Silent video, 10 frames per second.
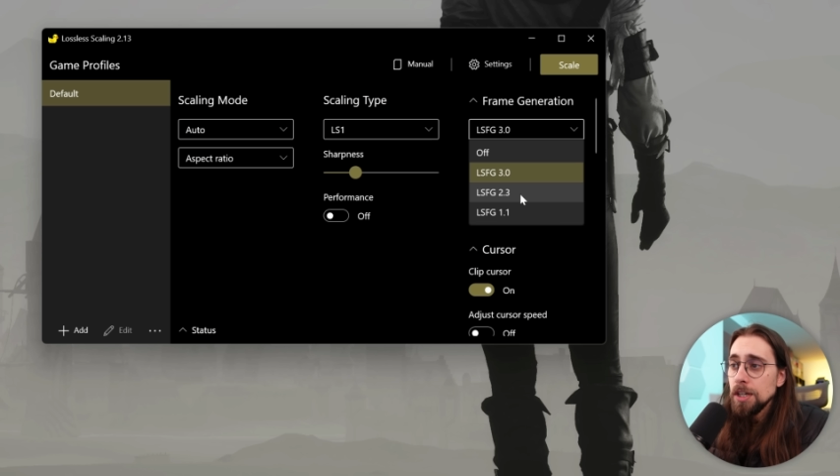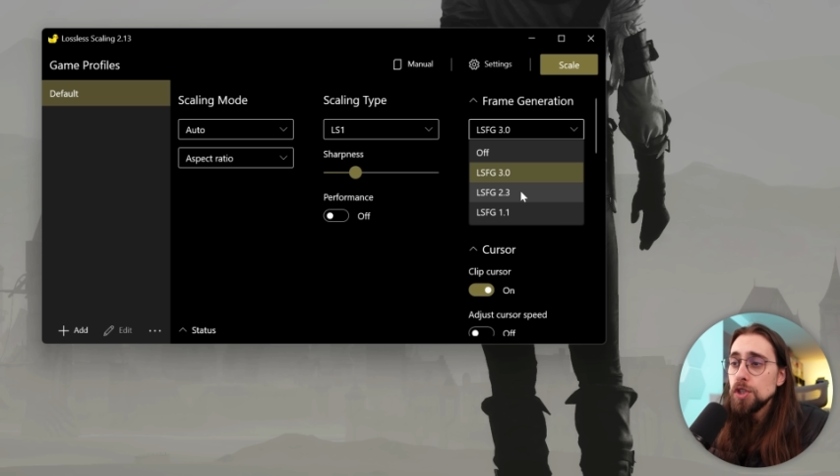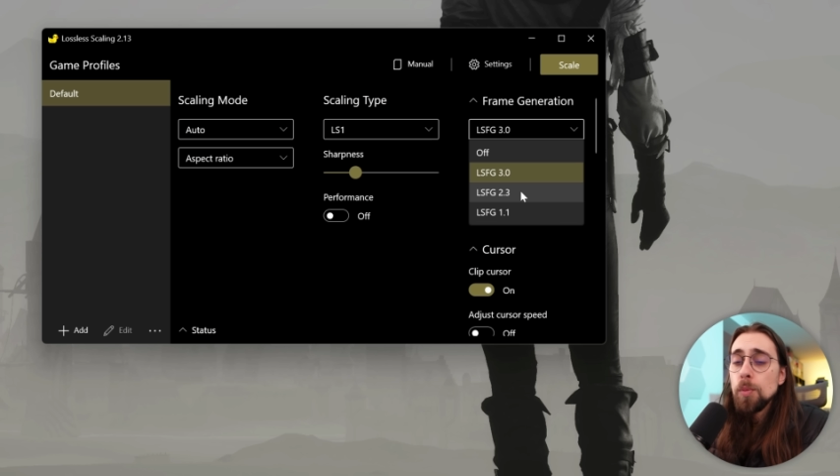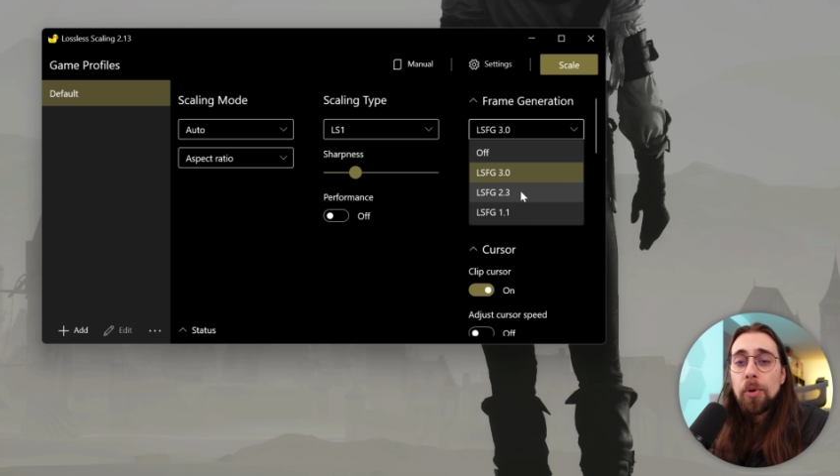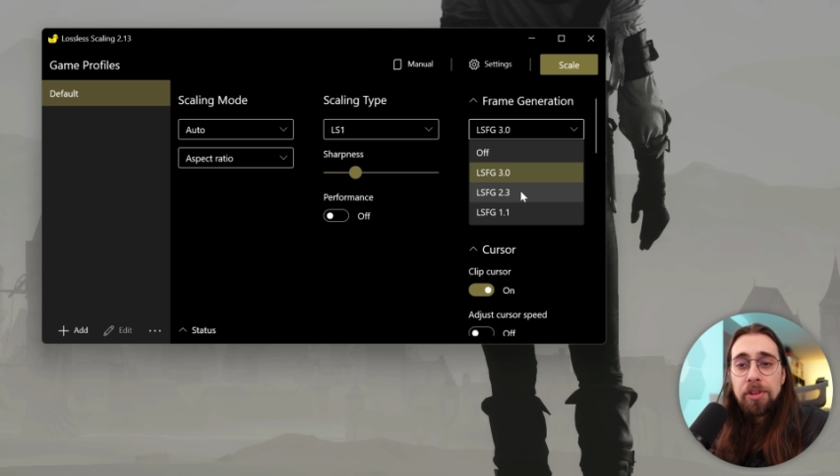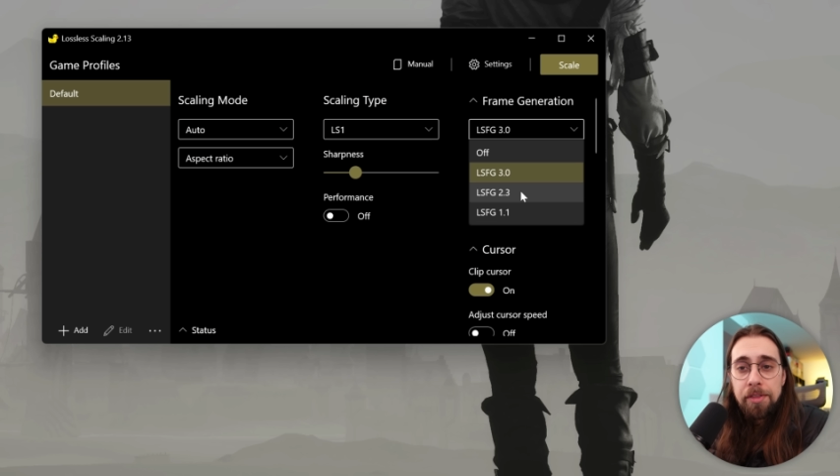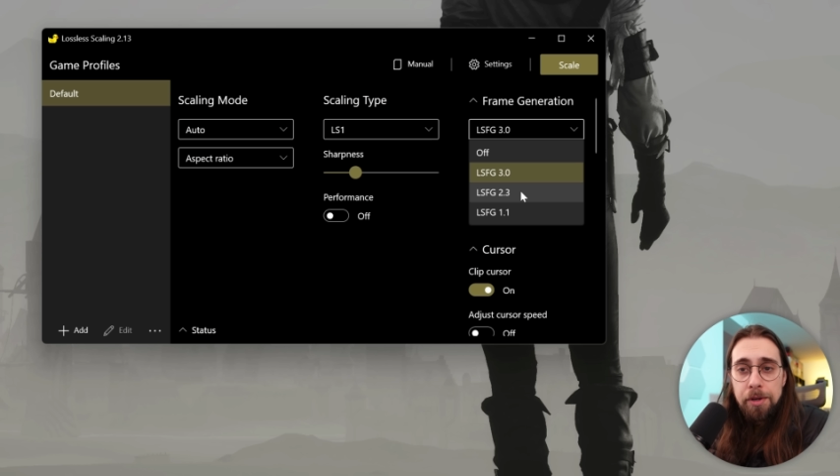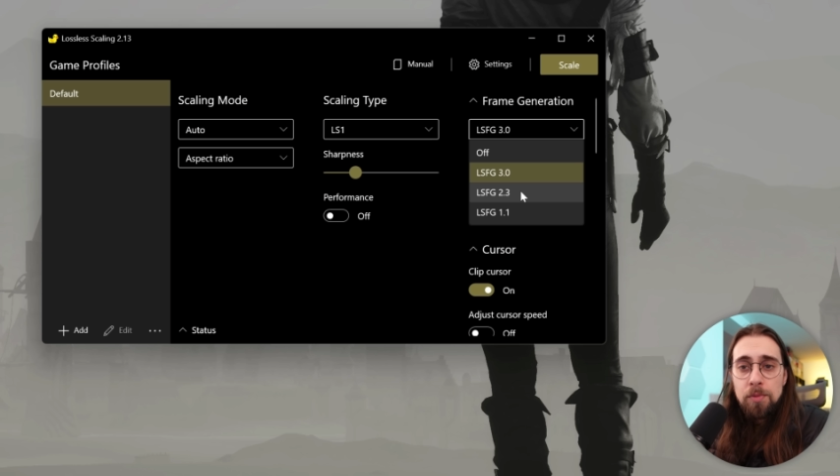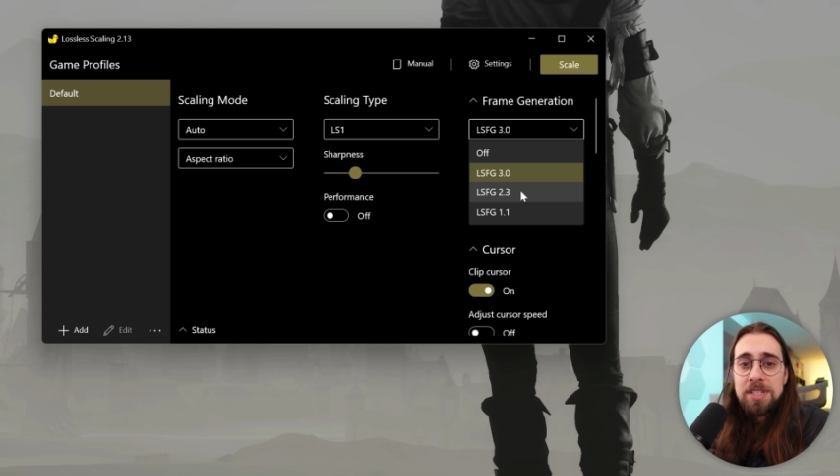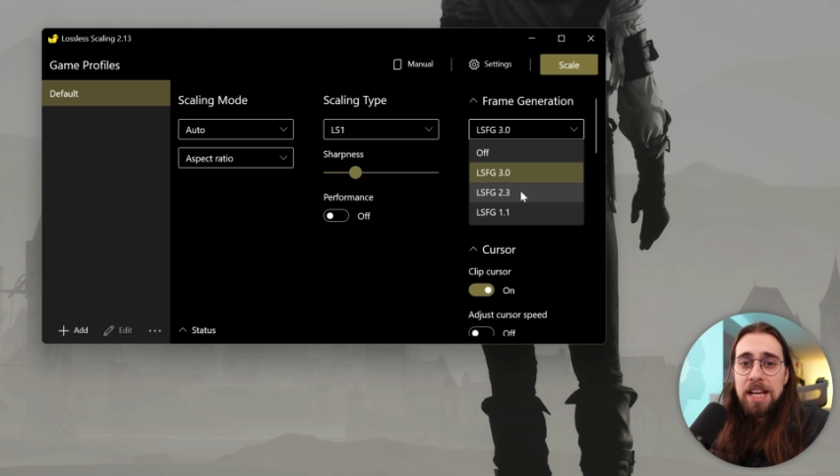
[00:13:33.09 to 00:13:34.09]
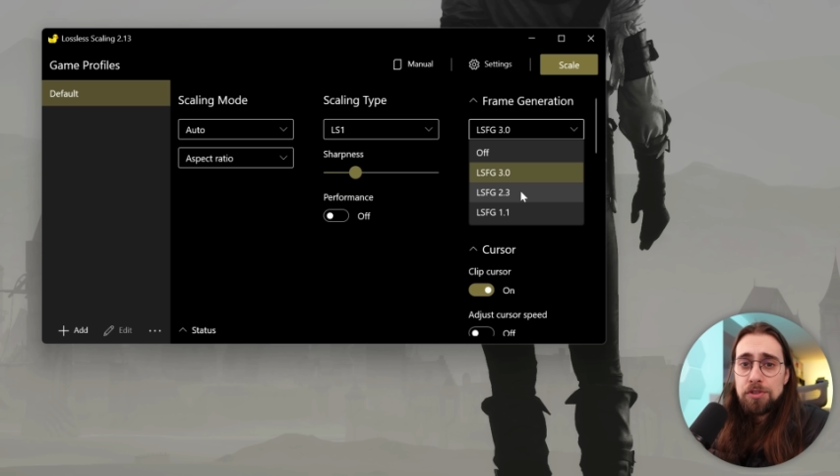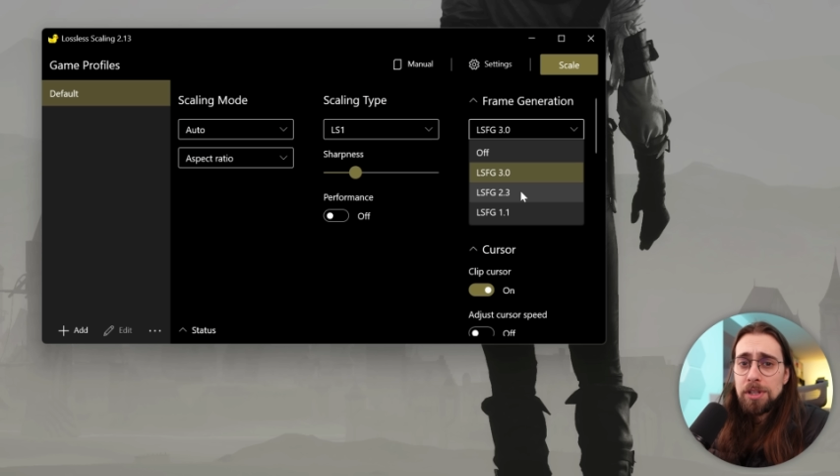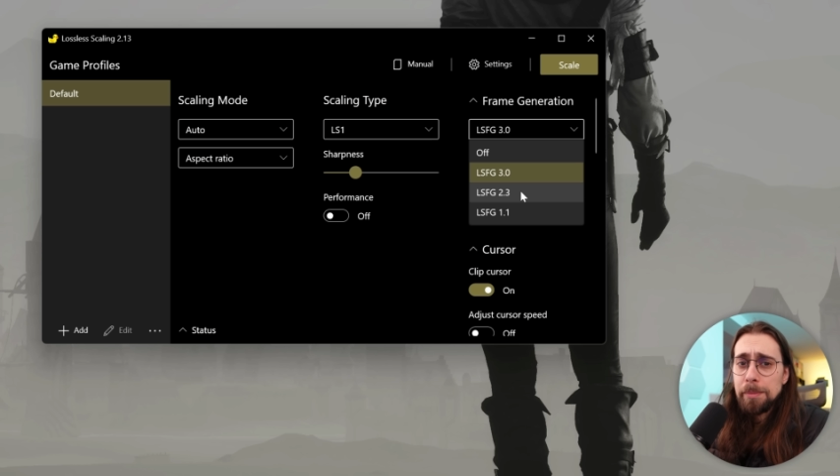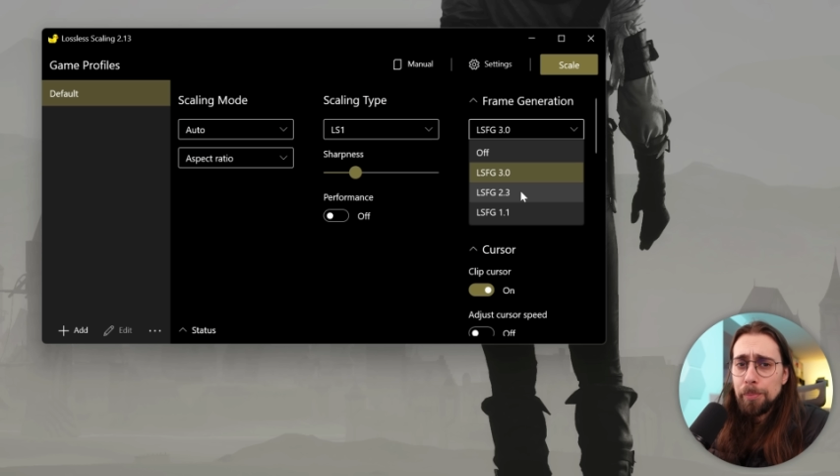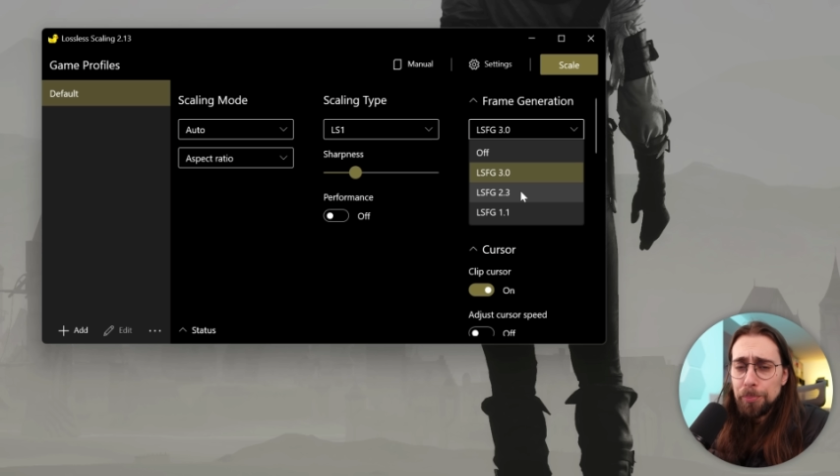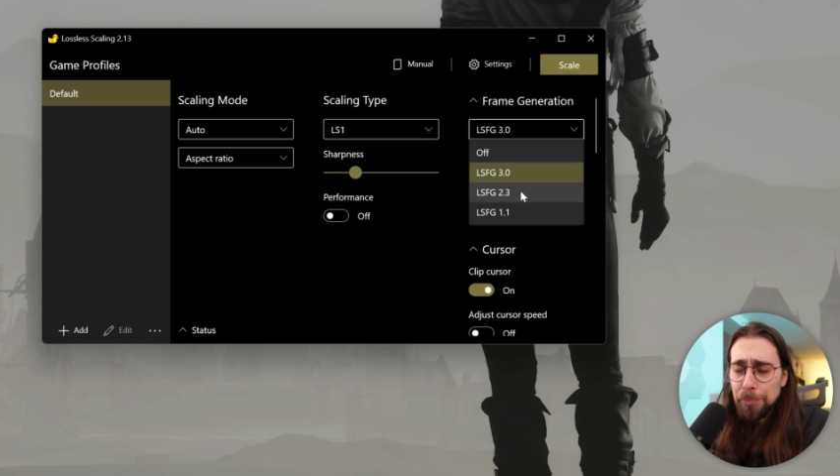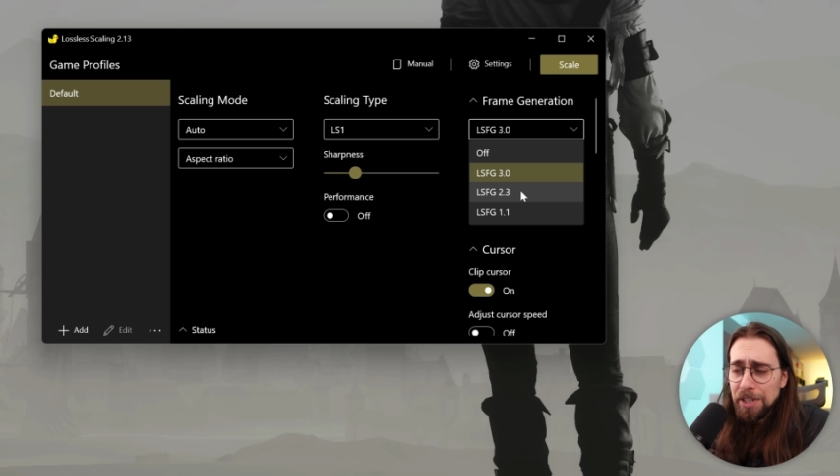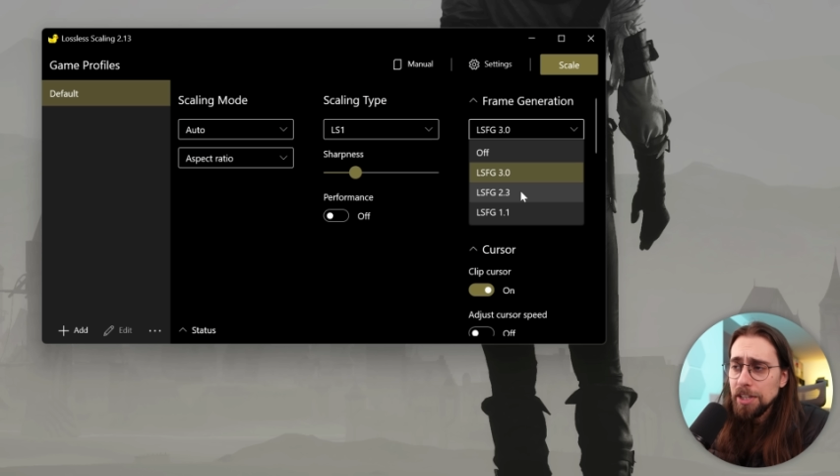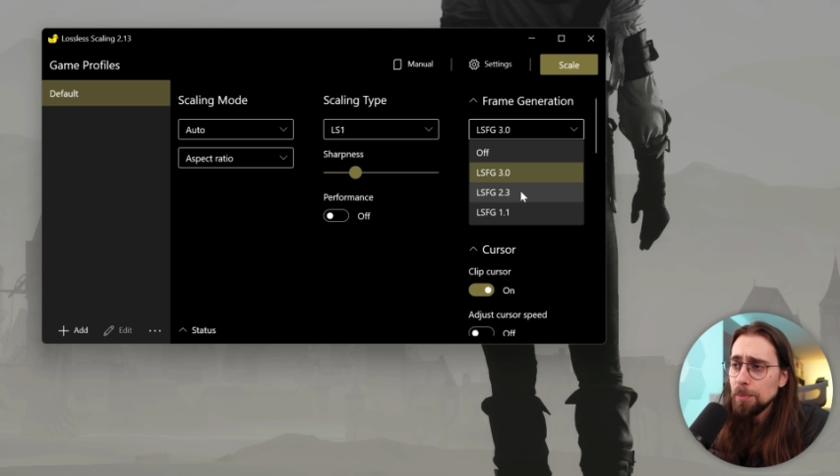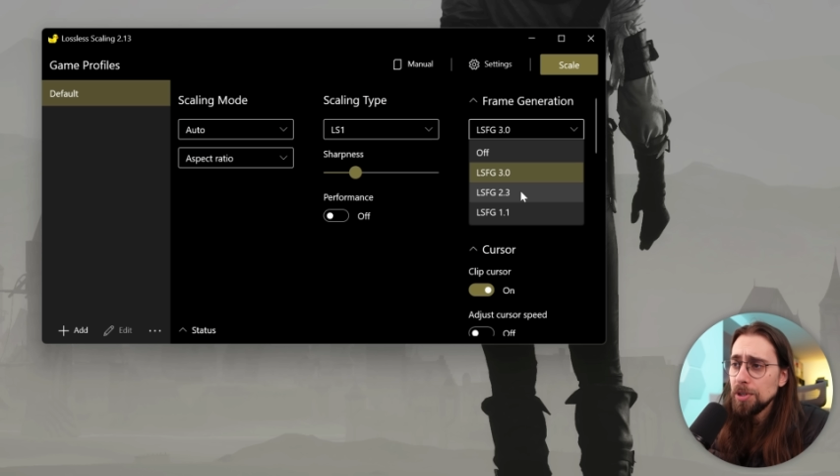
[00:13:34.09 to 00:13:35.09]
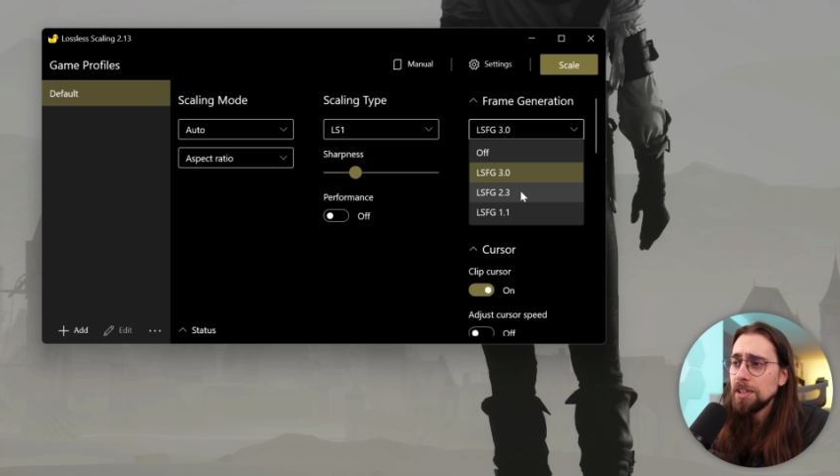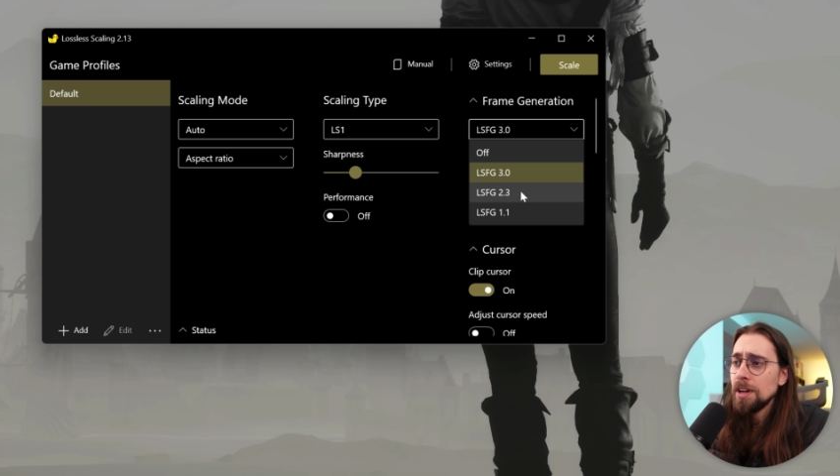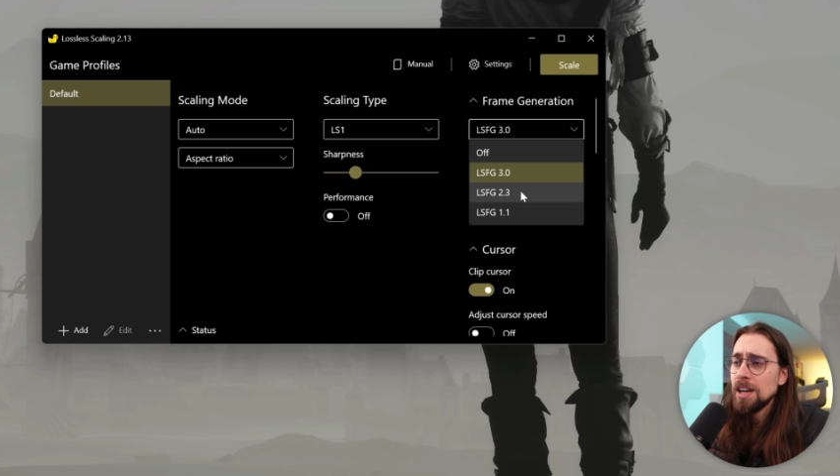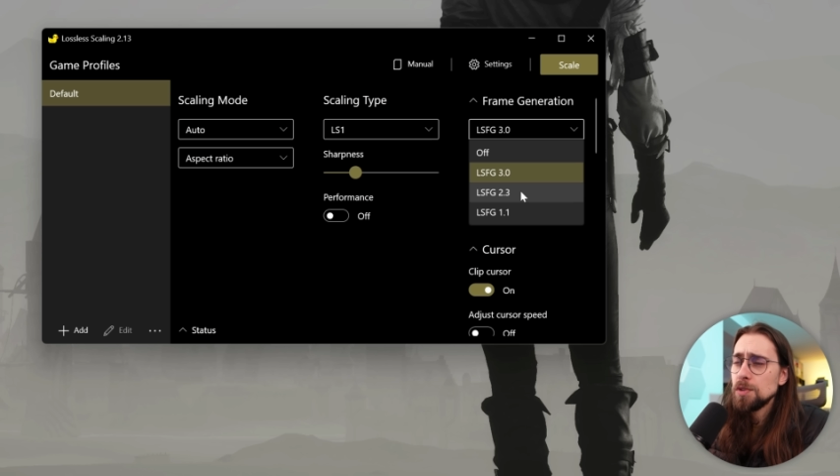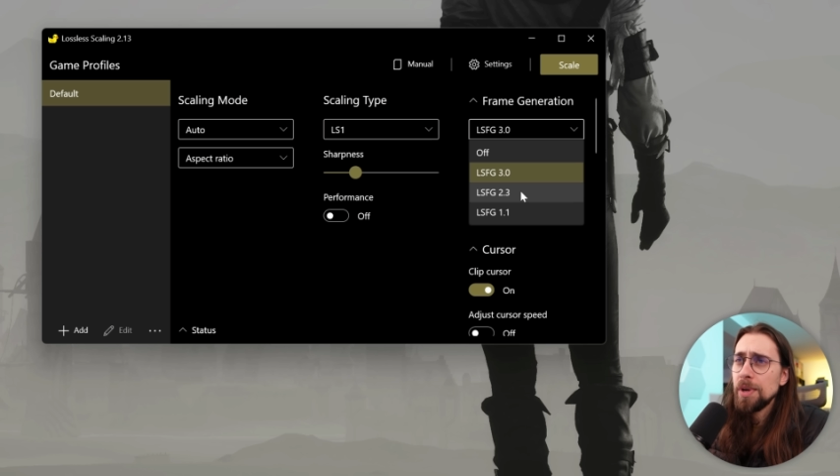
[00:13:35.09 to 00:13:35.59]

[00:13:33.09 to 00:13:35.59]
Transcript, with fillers: 2.3 was actually pretty nice.